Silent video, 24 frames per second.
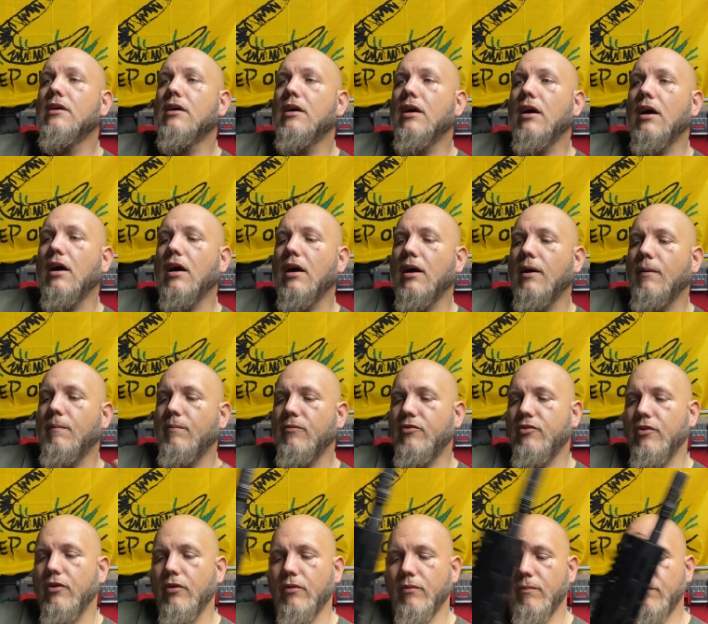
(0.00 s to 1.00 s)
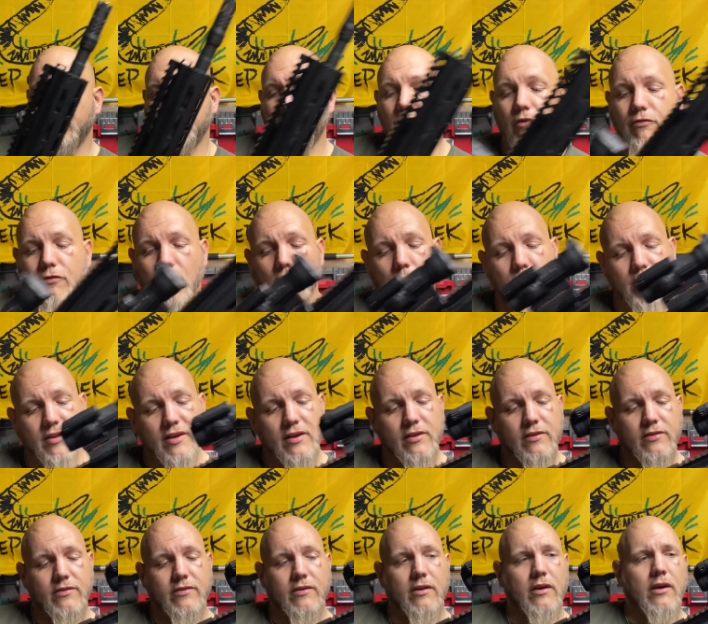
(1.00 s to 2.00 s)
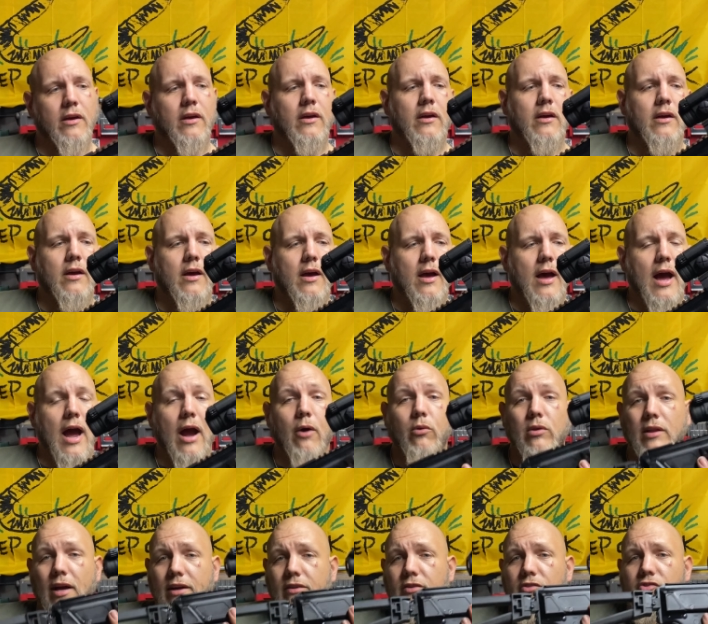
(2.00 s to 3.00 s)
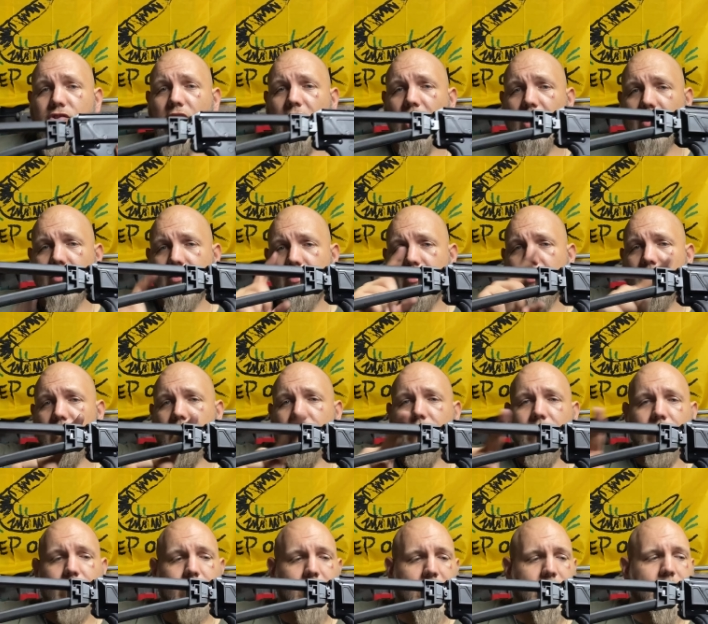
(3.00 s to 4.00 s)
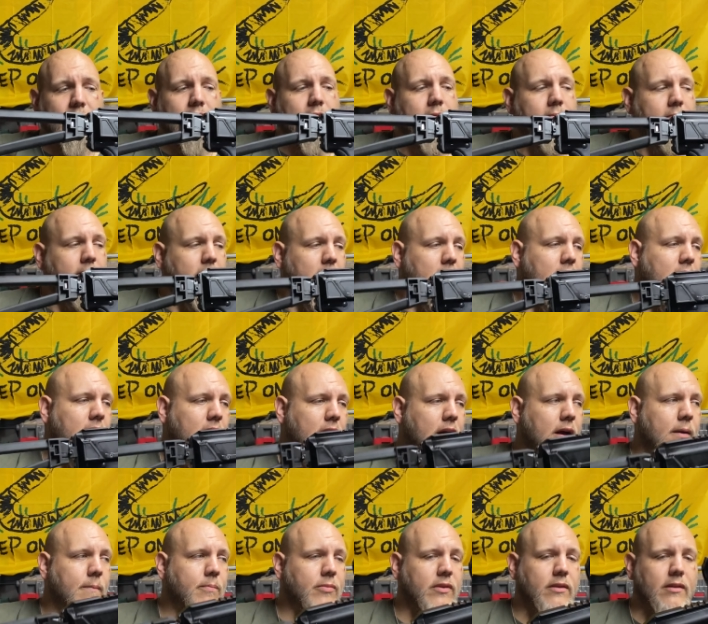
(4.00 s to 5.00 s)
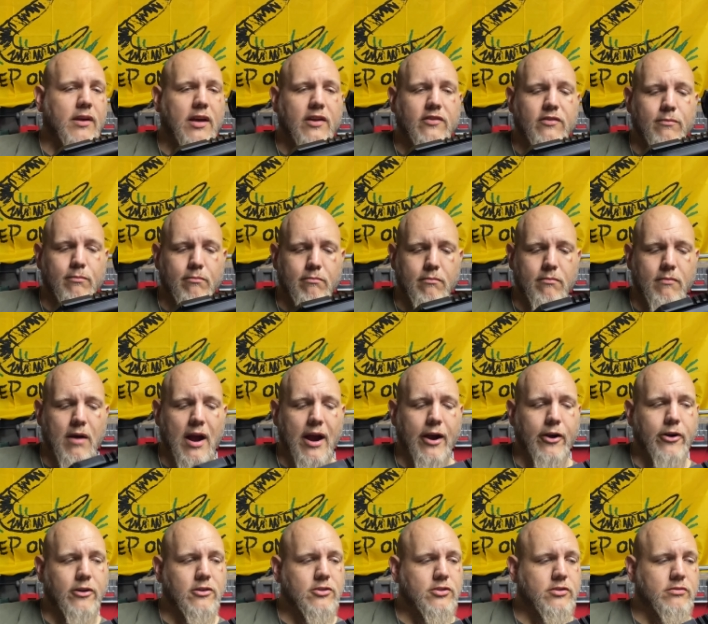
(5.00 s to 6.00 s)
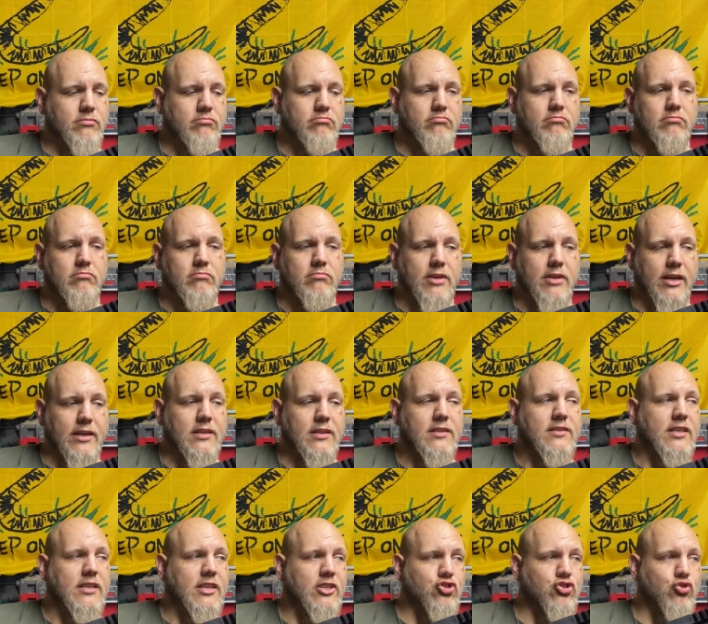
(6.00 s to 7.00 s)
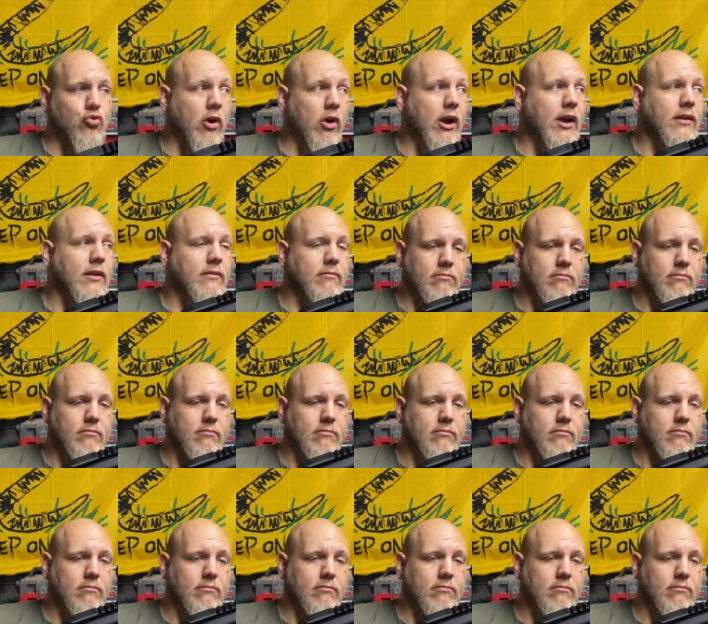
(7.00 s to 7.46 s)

Um, so, so far with this, I would like to change this. That's it. Uh, and get some irons like this thing is great.